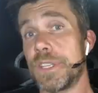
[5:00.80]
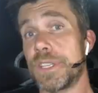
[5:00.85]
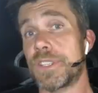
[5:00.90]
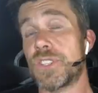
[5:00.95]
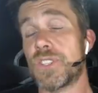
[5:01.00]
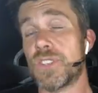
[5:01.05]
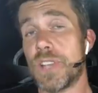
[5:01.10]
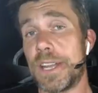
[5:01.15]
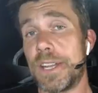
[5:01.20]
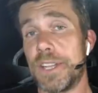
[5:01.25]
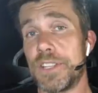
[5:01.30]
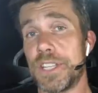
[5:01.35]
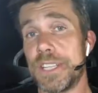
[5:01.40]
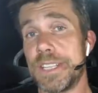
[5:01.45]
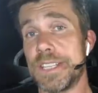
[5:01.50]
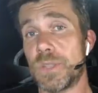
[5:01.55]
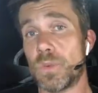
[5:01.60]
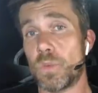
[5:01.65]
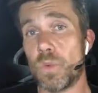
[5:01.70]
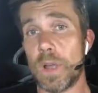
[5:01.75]
this
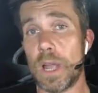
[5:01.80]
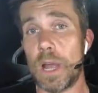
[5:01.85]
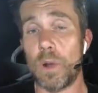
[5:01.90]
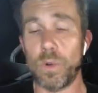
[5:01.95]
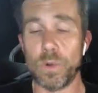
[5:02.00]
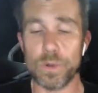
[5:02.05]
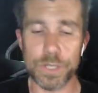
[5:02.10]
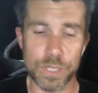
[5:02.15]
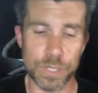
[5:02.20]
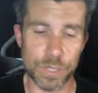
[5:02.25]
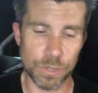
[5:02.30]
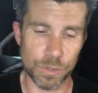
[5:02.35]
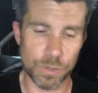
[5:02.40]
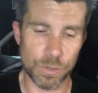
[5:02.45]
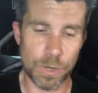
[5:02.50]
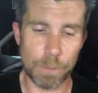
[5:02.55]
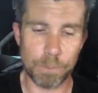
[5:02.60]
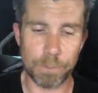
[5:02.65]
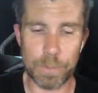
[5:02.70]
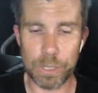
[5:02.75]
strategy as well
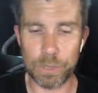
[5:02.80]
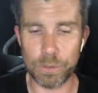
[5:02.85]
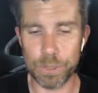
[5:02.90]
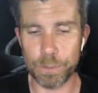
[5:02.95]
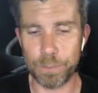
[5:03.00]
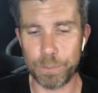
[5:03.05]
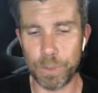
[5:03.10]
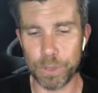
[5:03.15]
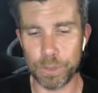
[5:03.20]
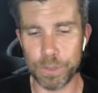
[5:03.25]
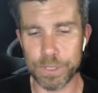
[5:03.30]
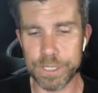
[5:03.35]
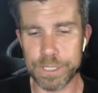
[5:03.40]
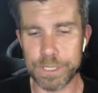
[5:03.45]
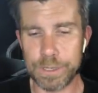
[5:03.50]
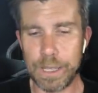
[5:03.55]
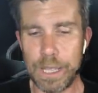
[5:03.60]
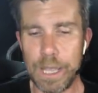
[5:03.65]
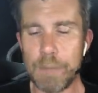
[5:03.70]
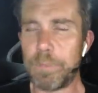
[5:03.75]
to build
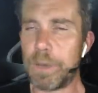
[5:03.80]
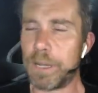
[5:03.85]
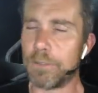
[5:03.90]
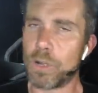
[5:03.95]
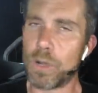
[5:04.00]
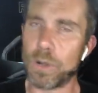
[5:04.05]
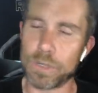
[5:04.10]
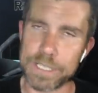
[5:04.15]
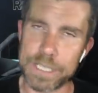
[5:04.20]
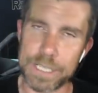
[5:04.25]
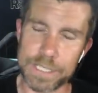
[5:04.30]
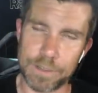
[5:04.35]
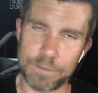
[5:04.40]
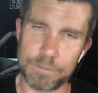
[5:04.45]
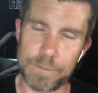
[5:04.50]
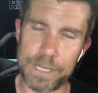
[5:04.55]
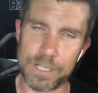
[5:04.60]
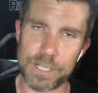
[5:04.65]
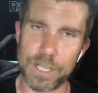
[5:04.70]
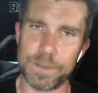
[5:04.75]
boost. But of course, as
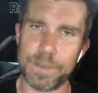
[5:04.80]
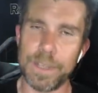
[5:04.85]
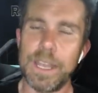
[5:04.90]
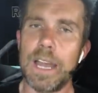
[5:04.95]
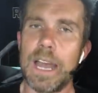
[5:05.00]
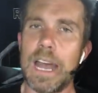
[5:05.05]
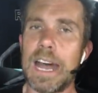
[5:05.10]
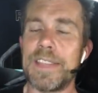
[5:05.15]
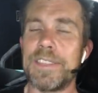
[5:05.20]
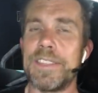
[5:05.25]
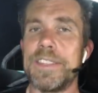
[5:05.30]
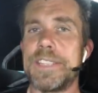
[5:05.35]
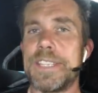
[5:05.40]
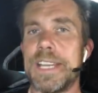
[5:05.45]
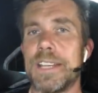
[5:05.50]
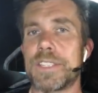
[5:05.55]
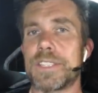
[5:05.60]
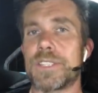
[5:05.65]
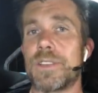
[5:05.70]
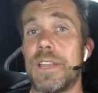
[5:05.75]
I've mentioned, the
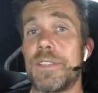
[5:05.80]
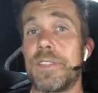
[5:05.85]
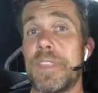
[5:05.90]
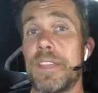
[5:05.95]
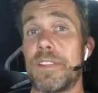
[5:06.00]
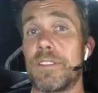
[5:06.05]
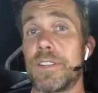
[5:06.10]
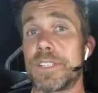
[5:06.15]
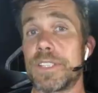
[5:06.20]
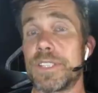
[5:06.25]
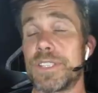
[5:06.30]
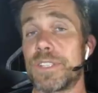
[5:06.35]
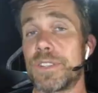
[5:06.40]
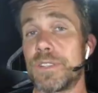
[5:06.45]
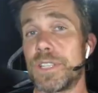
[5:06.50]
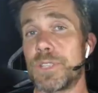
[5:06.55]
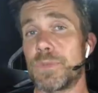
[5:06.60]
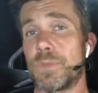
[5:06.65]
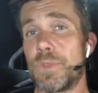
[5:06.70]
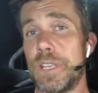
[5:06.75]
downside there is as
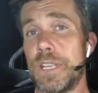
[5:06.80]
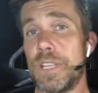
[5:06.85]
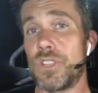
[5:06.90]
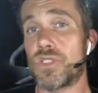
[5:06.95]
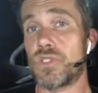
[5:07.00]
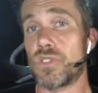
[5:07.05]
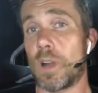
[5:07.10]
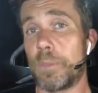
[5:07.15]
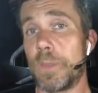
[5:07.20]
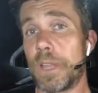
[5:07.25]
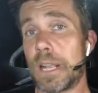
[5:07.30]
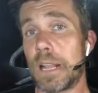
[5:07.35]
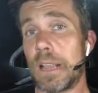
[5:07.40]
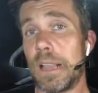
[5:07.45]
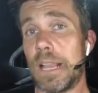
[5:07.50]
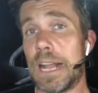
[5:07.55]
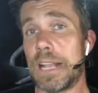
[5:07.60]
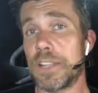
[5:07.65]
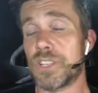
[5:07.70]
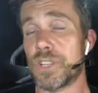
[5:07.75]
soon as we drop the
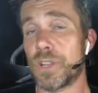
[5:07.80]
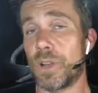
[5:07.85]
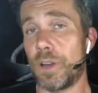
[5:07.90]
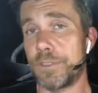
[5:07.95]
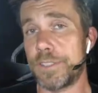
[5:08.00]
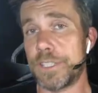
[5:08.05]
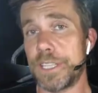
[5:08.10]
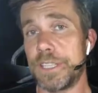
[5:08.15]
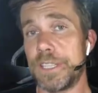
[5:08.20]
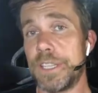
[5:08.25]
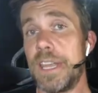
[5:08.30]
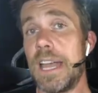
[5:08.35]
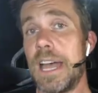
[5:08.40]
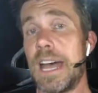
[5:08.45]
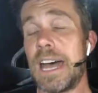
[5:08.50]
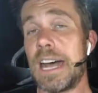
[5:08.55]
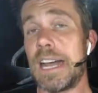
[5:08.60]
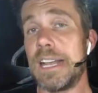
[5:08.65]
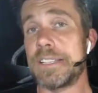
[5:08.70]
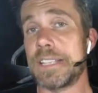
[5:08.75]
clutch, often
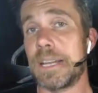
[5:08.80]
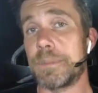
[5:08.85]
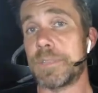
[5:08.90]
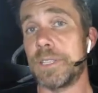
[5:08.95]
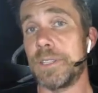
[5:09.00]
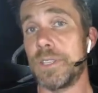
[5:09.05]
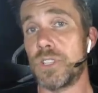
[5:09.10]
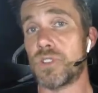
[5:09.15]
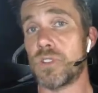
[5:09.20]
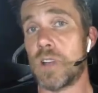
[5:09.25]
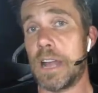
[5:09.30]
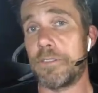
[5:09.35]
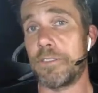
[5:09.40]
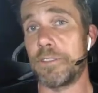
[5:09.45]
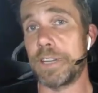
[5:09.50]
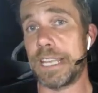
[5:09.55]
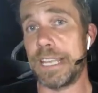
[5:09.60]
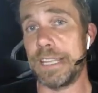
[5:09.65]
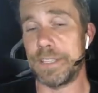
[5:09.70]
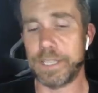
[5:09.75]
it's up to the
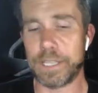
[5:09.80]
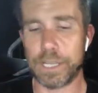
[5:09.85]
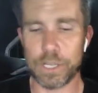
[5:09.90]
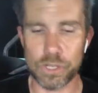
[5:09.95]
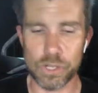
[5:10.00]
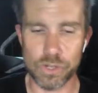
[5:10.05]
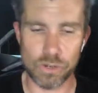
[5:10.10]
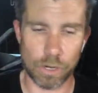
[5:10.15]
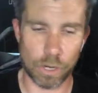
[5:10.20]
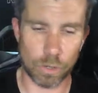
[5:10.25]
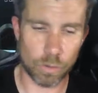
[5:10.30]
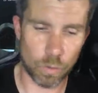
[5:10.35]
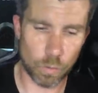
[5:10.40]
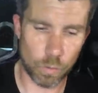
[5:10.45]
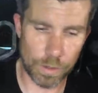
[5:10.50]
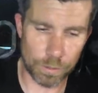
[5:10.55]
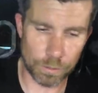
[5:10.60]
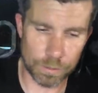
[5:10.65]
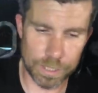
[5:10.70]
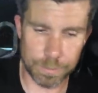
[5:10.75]
driver again to control
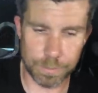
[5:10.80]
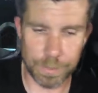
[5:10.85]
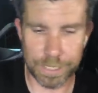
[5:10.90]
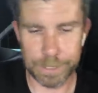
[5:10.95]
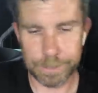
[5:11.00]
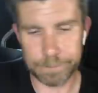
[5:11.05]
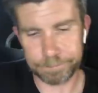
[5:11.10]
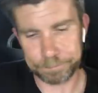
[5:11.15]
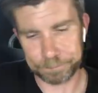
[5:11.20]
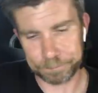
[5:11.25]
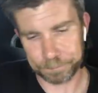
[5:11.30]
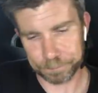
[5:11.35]
wheel speed.